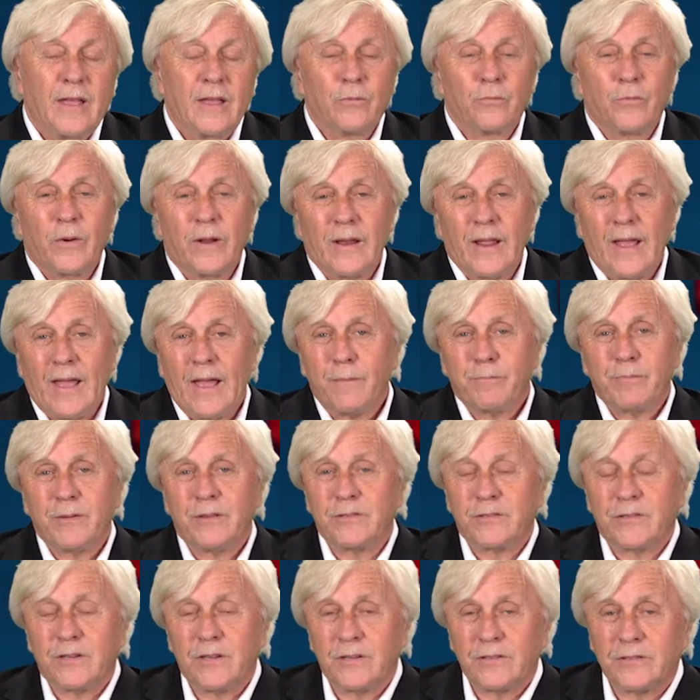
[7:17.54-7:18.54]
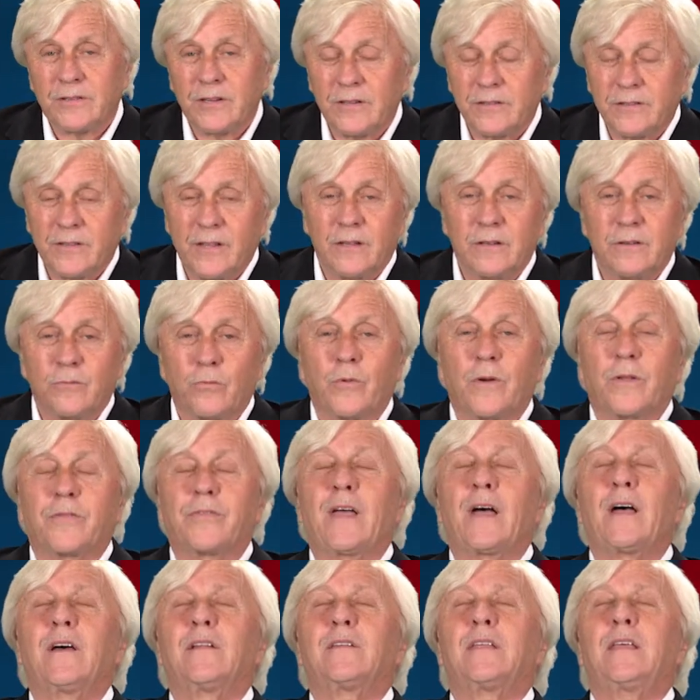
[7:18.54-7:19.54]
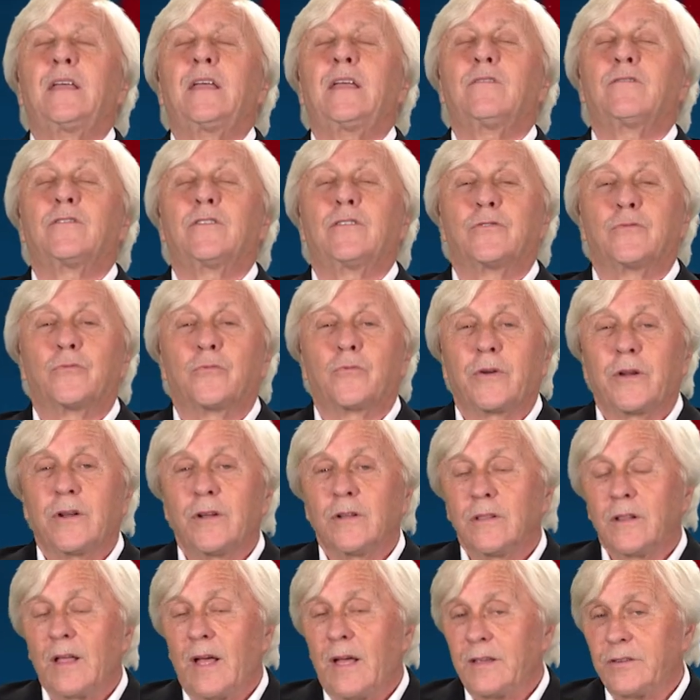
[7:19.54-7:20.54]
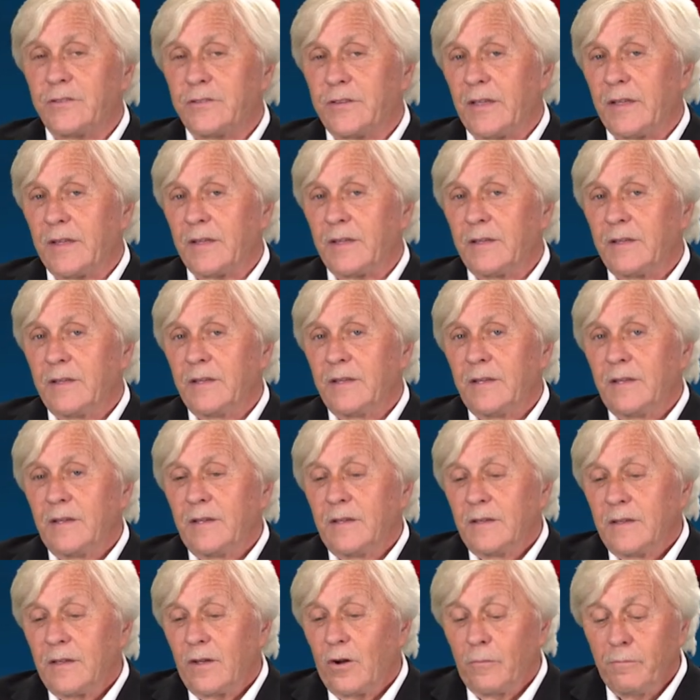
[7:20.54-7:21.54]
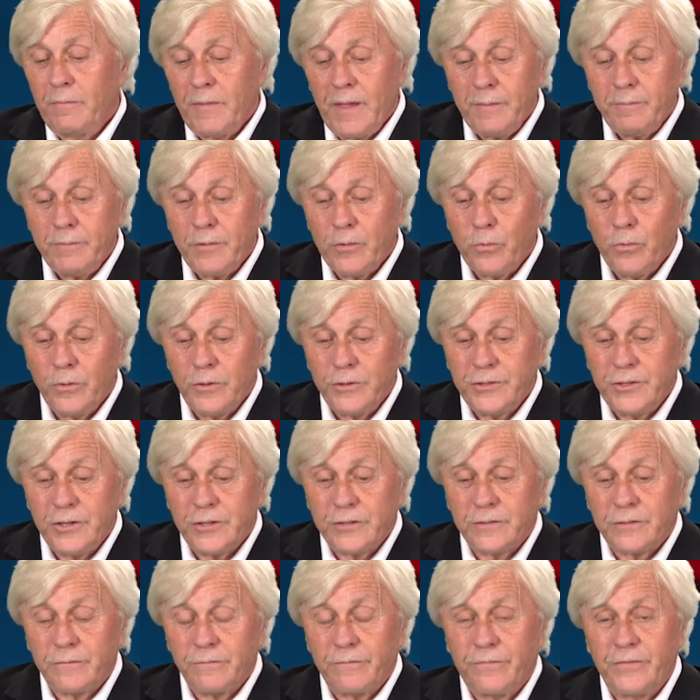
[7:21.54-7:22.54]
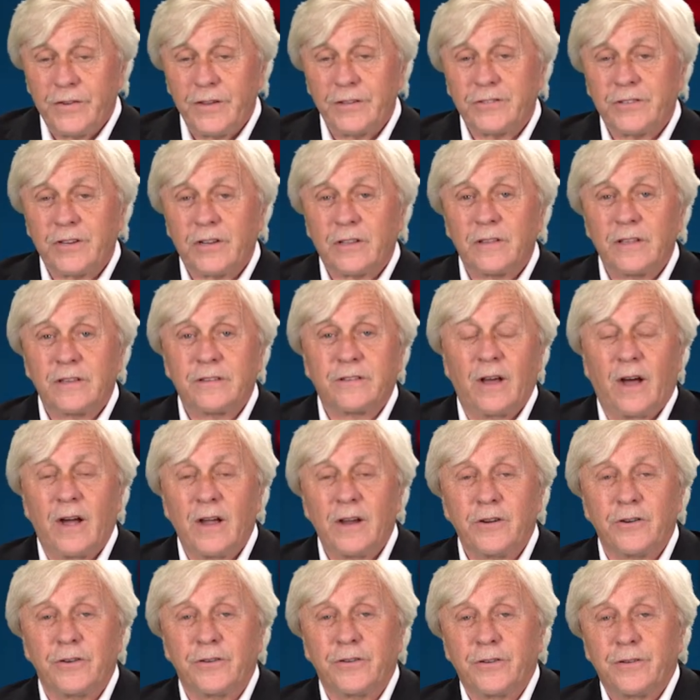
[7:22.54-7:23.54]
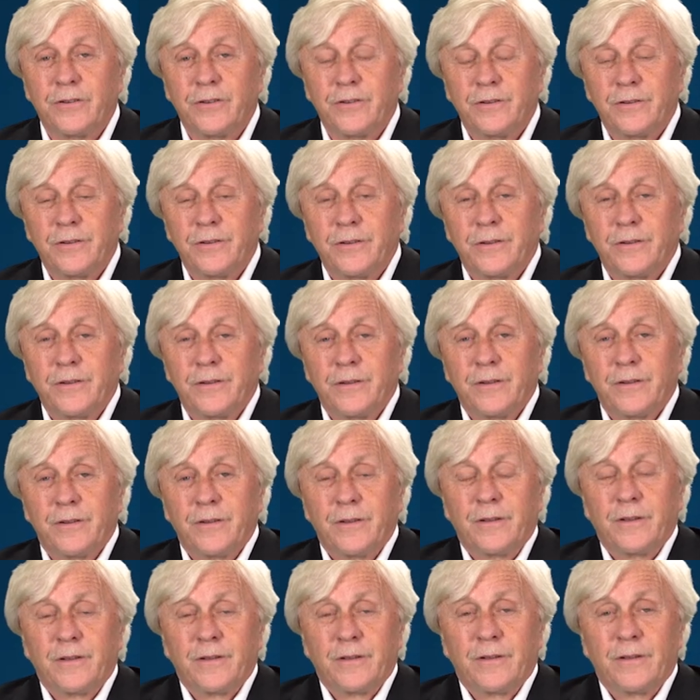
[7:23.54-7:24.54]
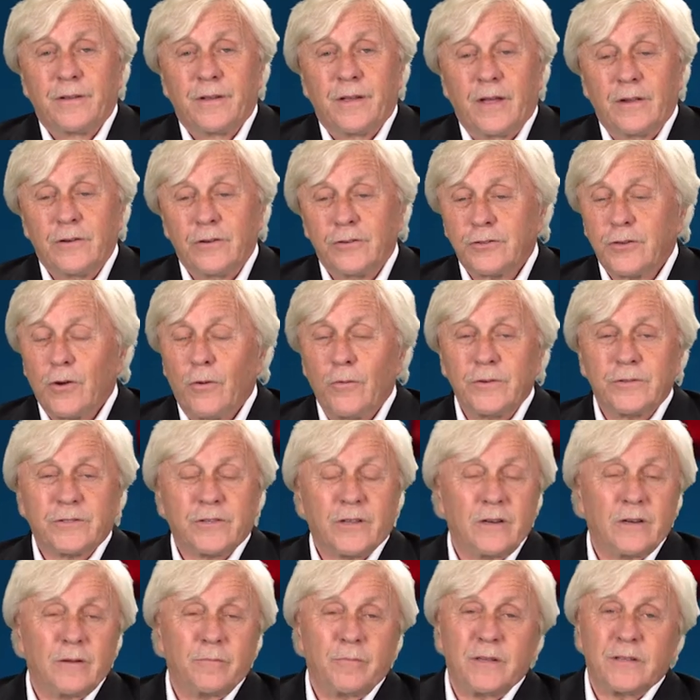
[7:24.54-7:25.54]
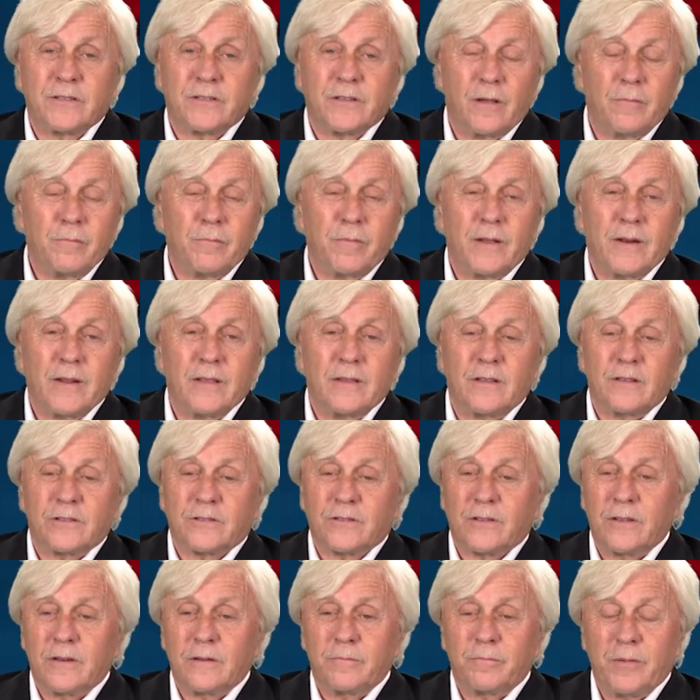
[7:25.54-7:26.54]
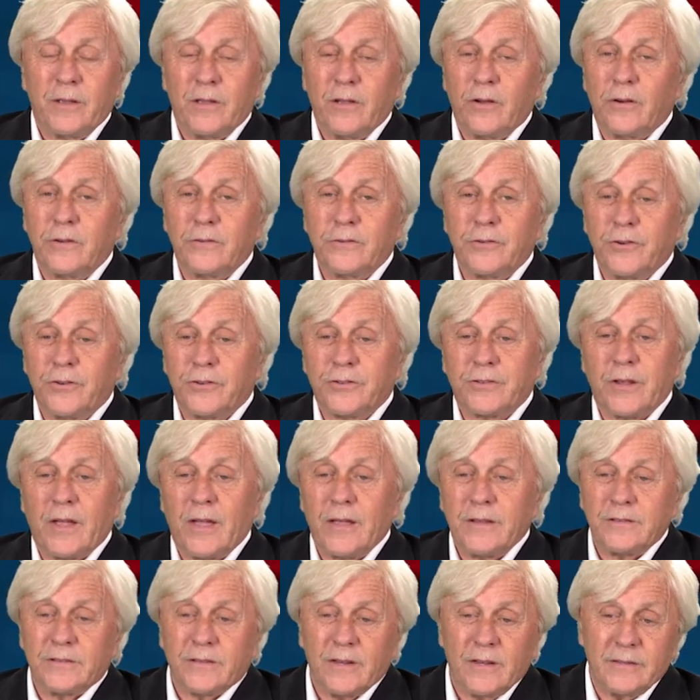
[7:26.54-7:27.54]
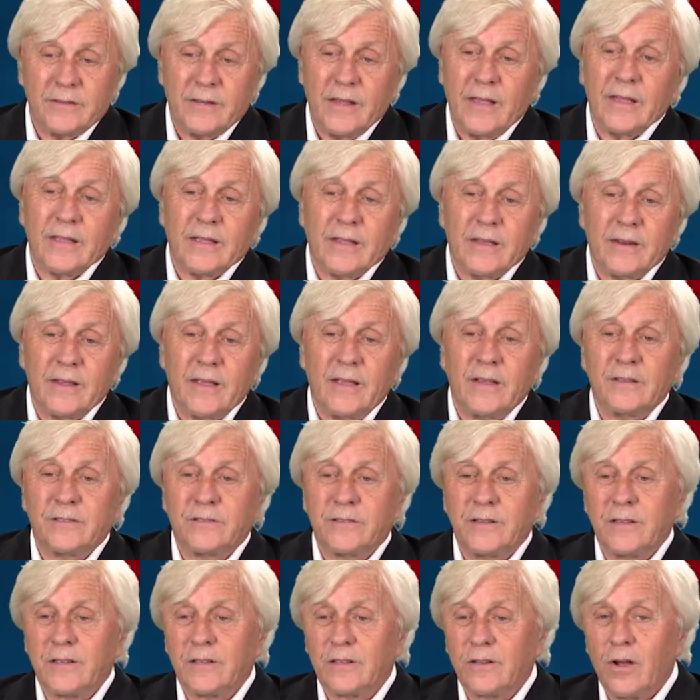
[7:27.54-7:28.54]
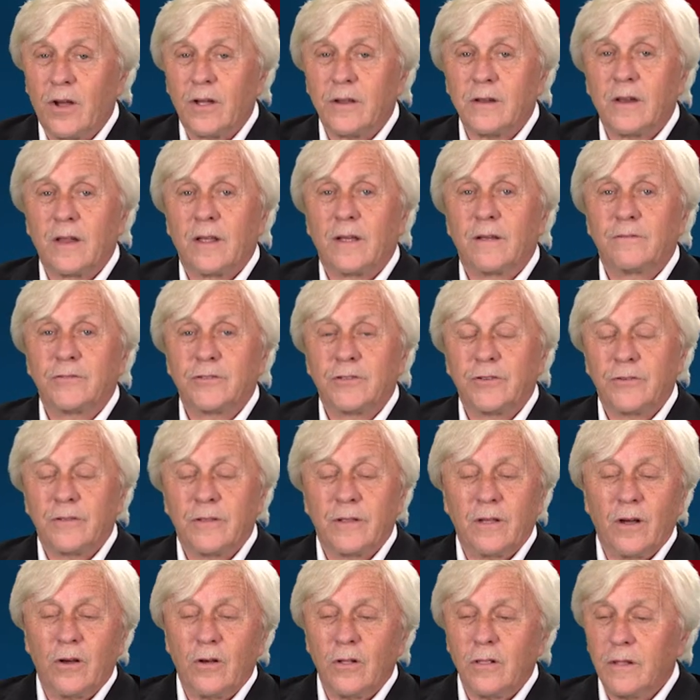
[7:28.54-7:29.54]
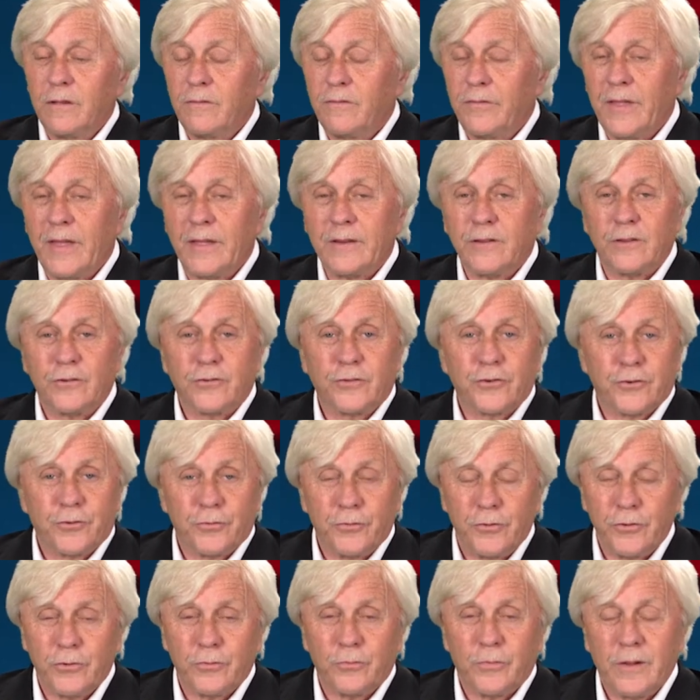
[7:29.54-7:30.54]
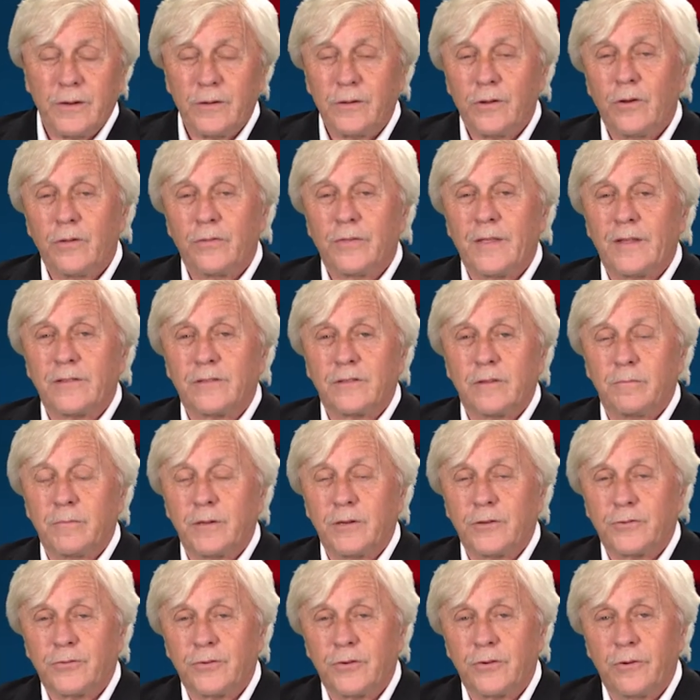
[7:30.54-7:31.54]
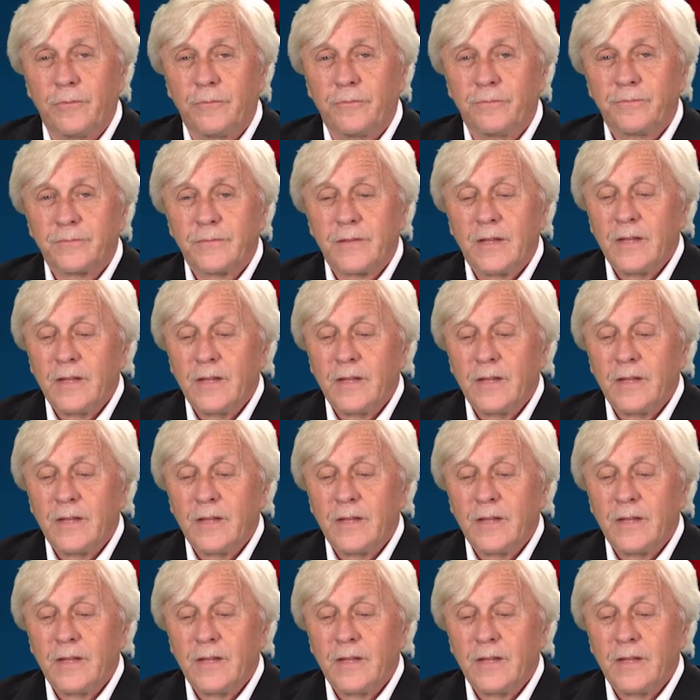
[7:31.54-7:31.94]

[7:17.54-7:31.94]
And what happens is that without even realizing, or maybe we're just physically tired. And there's always going to be somebody that's going to be on your side and say, "Take it easy, God loves you." All of that is true. We know that to be true.